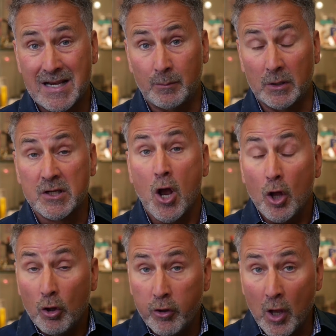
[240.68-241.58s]
tablets,
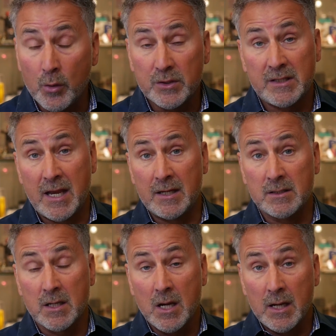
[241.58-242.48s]
those
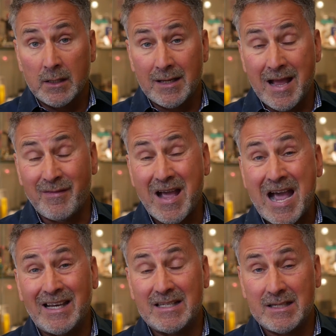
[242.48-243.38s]
things can have
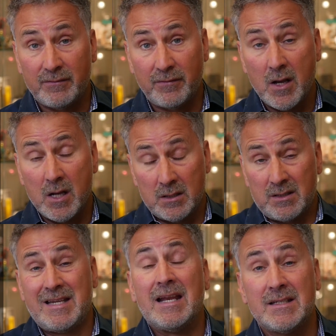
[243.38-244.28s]
additive
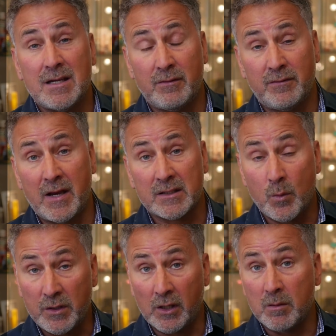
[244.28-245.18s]
sedative effects
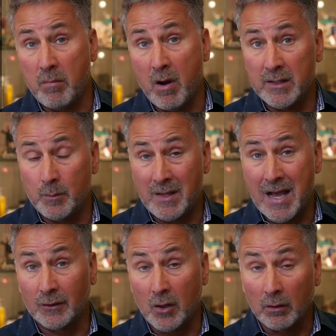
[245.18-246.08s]
when you combine them with
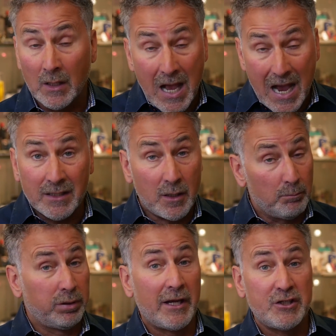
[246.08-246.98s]
alcohol and
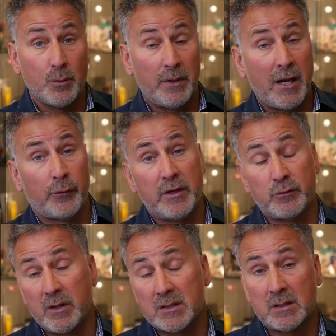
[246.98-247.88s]
can place you at
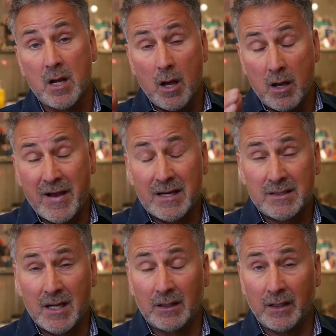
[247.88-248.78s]
increased risks of
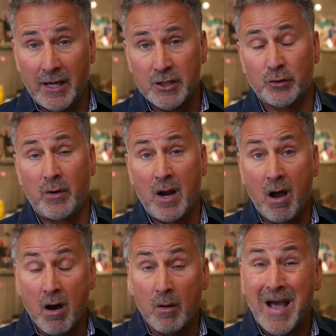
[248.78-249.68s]
accidental injury,
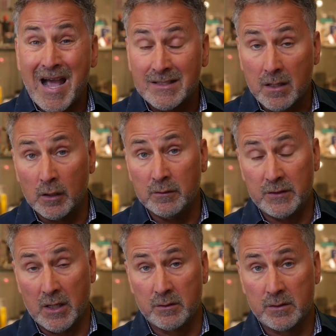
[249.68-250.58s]
harm, and
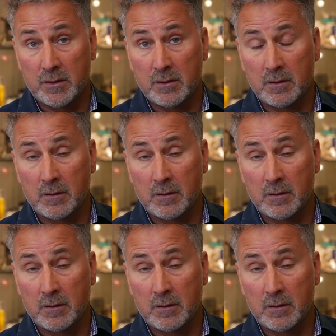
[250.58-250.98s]
overdose.